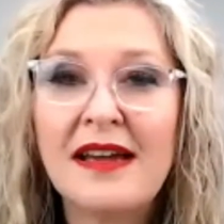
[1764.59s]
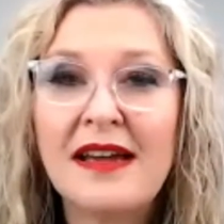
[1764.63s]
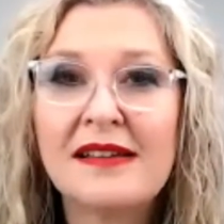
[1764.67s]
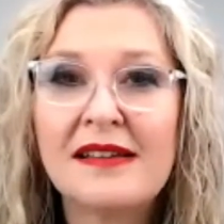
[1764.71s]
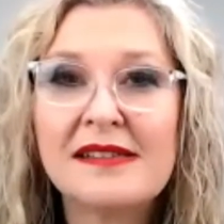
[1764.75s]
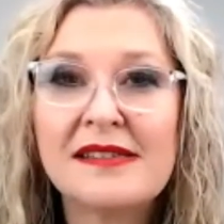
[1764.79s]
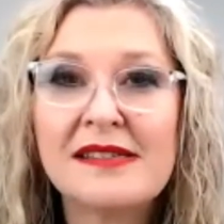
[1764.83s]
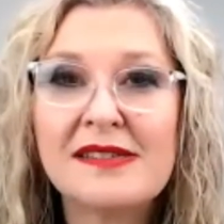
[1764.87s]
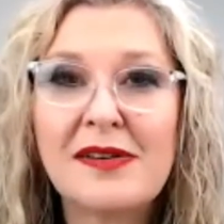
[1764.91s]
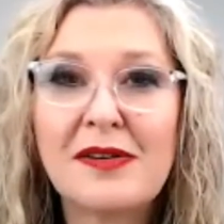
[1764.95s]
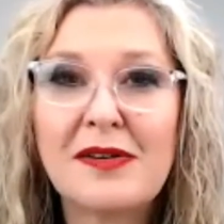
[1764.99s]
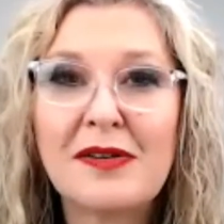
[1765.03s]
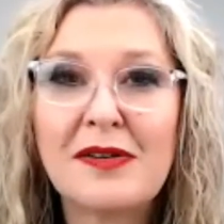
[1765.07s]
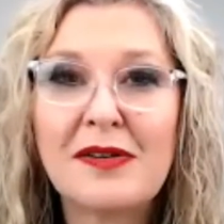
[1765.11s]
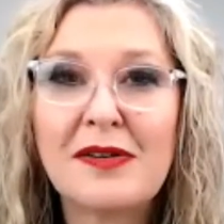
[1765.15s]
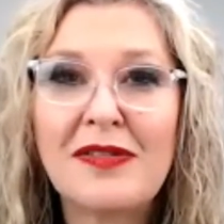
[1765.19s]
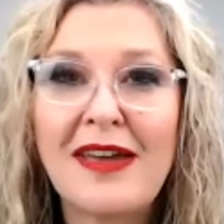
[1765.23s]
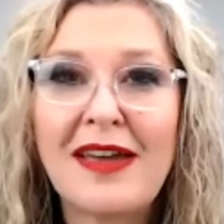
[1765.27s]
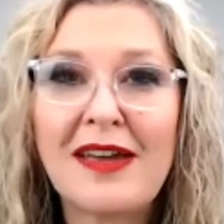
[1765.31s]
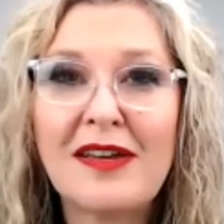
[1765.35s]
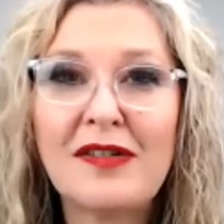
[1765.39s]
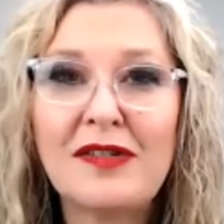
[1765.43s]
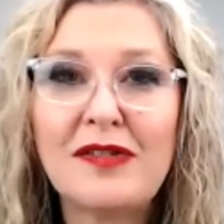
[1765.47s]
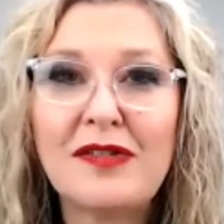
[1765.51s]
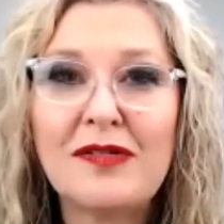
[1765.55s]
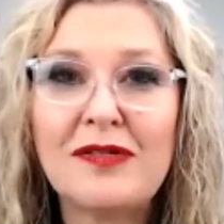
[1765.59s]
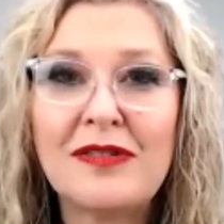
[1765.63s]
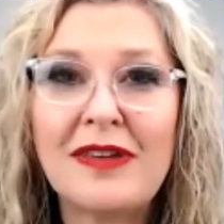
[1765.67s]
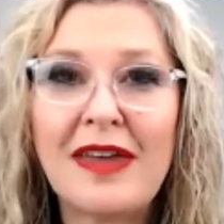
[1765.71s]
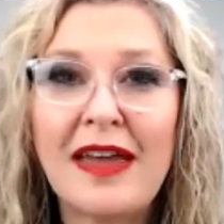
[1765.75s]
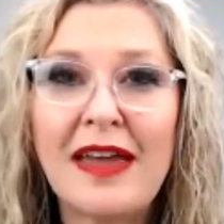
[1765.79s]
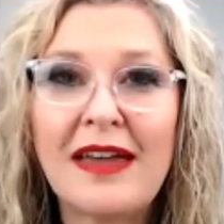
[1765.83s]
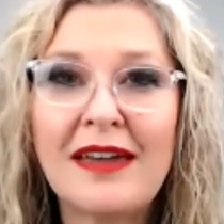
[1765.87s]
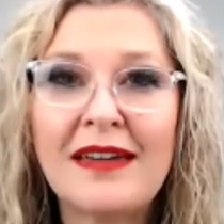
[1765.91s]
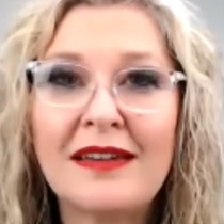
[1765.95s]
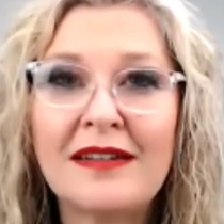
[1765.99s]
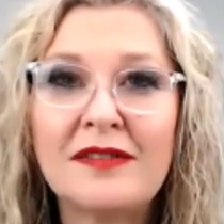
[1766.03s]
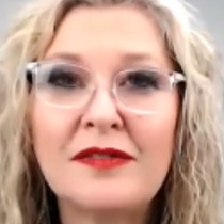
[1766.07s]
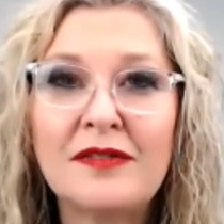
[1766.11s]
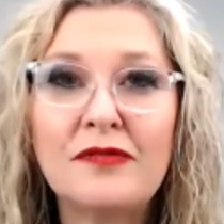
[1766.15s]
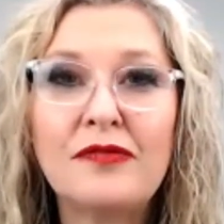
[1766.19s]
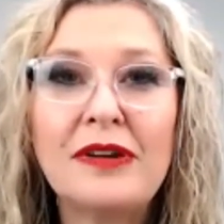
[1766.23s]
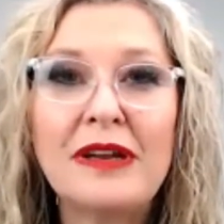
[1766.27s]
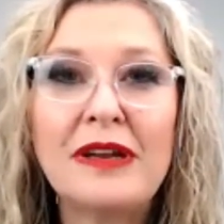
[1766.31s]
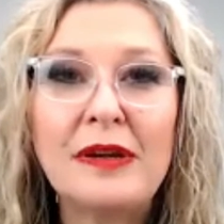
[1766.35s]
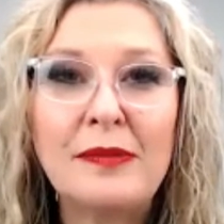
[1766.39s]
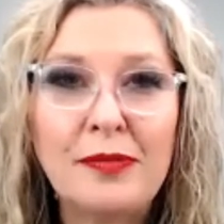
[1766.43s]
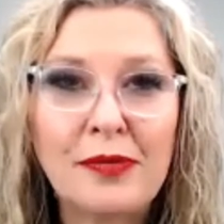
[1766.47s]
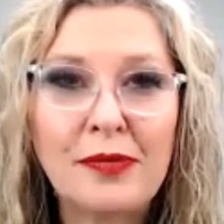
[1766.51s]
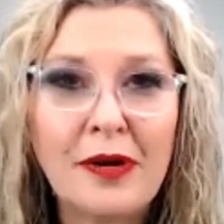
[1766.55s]
so that you can
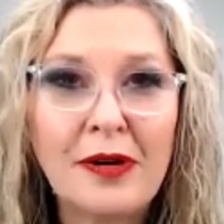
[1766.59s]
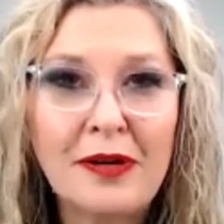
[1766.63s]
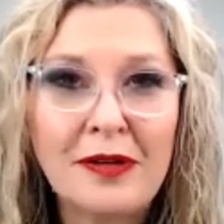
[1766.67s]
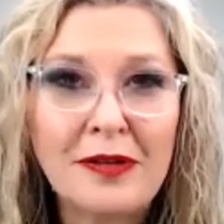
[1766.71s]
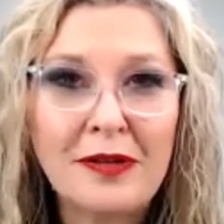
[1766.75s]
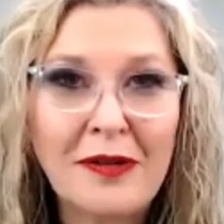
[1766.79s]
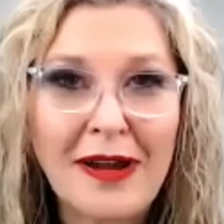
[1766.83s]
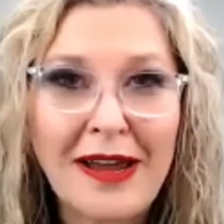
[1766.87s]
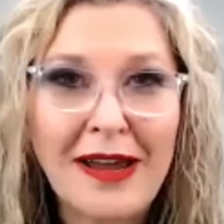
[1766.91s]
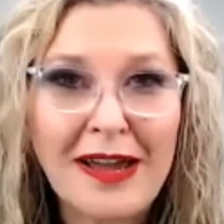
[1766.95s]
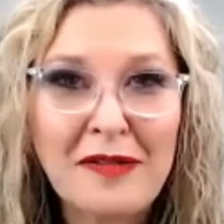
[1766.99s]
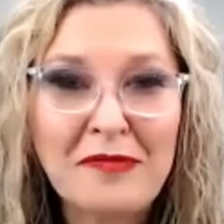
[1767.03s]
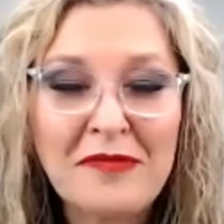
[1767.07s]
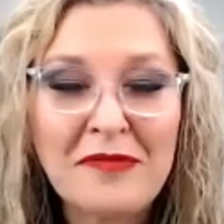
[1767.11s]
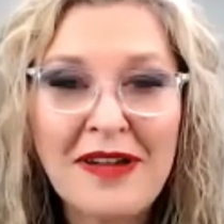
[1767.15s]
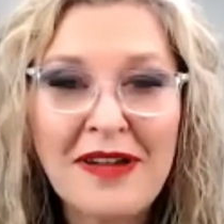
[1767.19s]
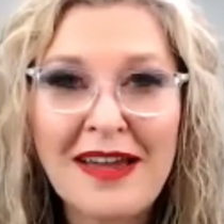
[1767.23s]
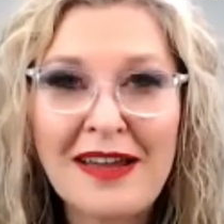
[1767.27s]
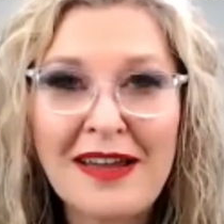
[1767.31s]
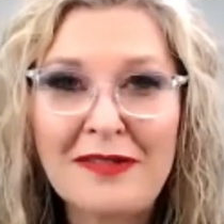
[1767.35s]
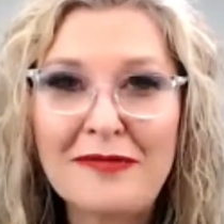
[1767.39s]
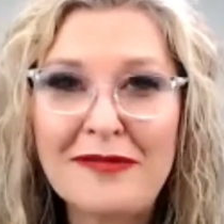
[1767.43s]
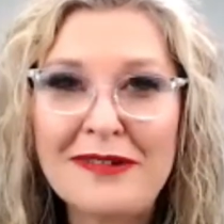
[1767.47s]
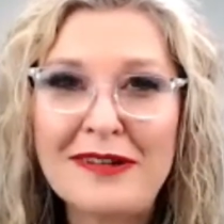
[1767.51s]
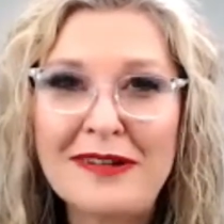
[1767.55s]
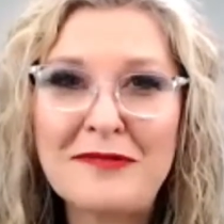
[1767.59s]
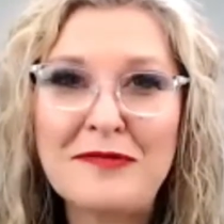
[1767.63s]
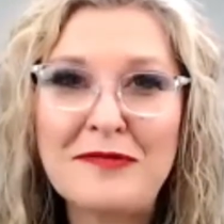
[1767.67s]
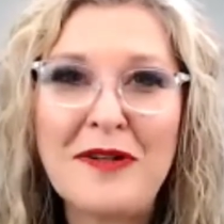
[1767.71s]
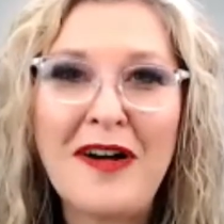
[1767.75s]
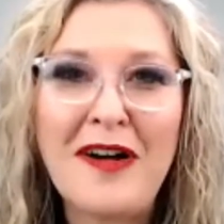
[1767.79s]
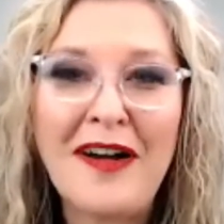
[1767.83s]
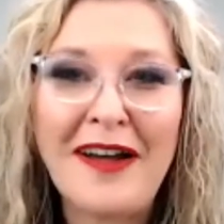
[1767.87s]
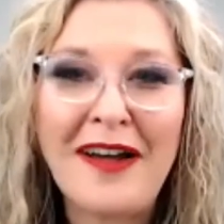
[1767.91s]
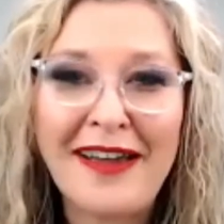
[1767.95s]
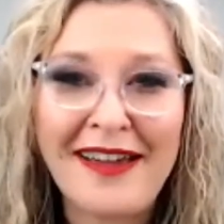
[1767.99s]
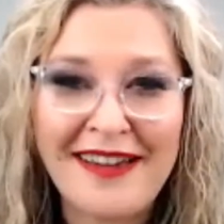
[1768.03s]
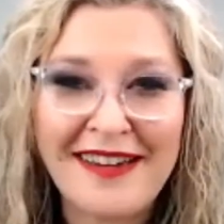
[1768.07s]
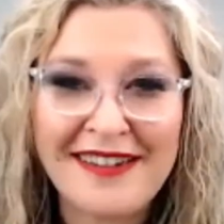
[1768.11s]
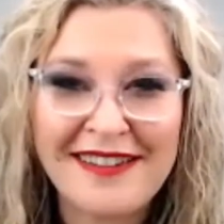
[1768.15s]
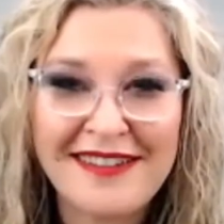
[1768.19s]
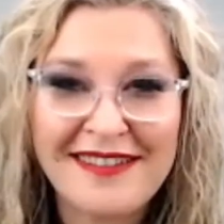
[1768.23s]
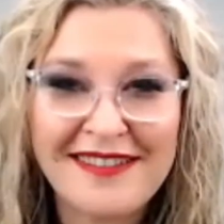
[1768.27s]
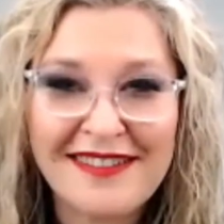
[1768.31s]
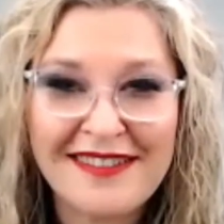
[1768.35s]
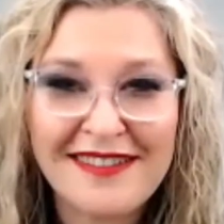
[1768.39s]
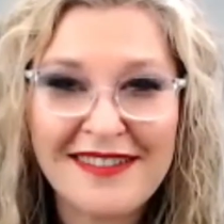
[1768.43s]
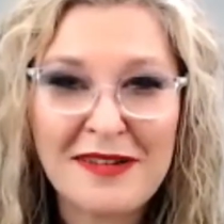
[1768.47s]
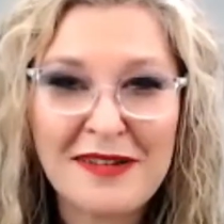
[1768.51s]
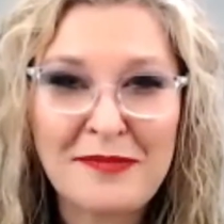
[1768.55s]
reprogram and rewire
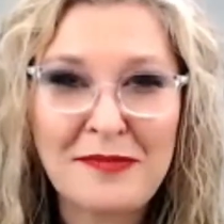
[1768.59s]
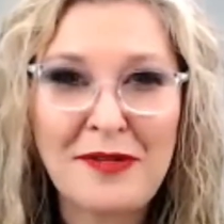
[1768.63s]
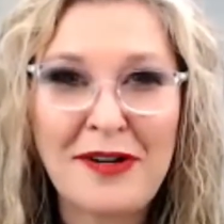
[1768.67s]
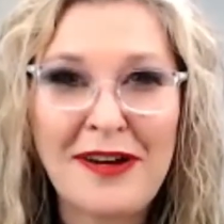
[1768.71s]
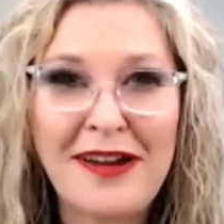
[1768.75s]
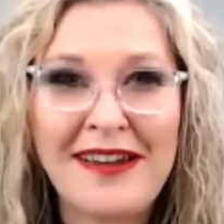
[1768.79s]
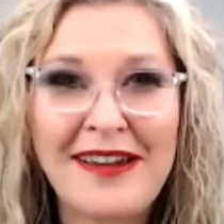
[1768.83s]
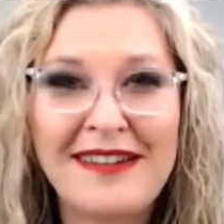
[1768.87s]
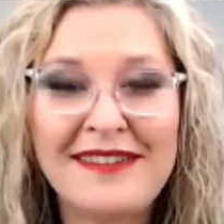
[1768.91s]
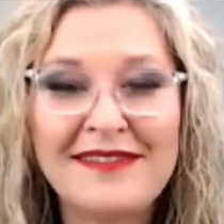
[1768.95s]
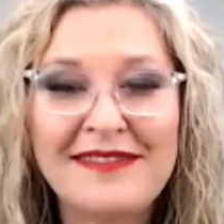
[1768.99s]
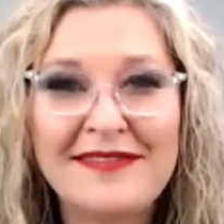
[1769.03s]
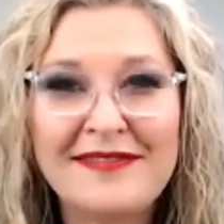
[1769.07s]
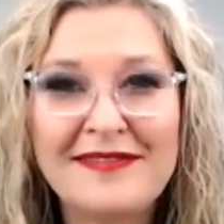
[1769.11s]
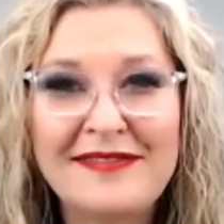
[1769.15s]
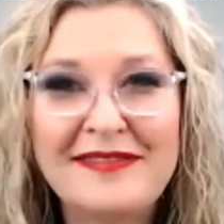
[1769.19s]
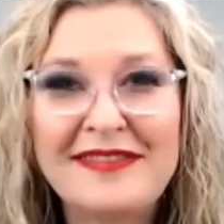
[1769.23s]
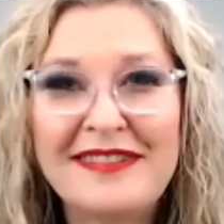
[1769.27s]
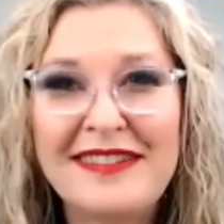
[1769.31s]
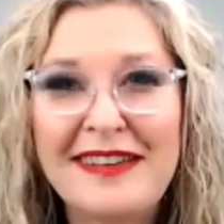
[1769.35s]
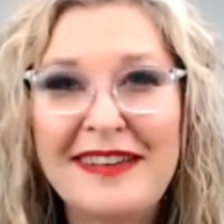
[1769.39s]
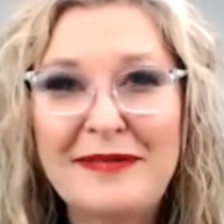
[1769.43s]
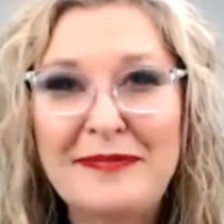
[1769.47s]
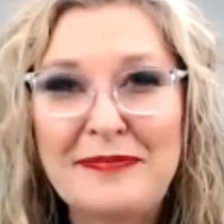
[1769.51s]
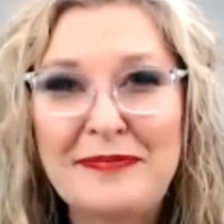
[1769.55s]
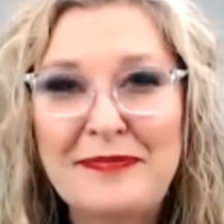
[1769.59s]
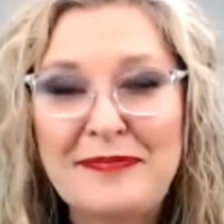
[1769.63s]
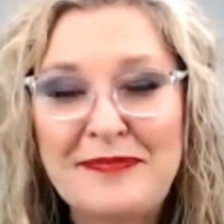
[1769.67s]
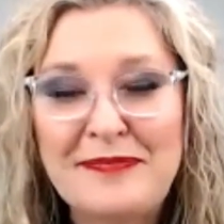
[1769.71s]
the brain. Yeah.